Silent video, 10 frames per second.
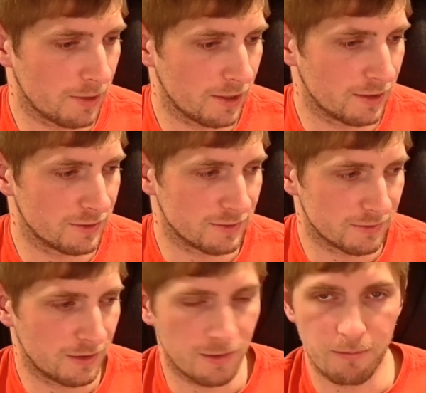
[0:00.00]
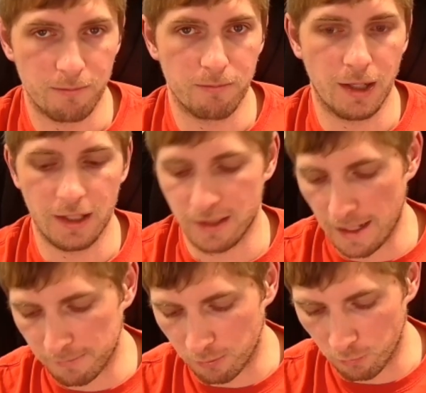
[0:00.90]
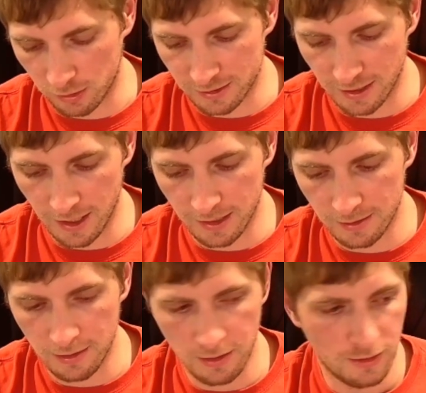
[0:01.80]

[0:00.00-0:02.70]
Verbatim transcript: because my tablet works again.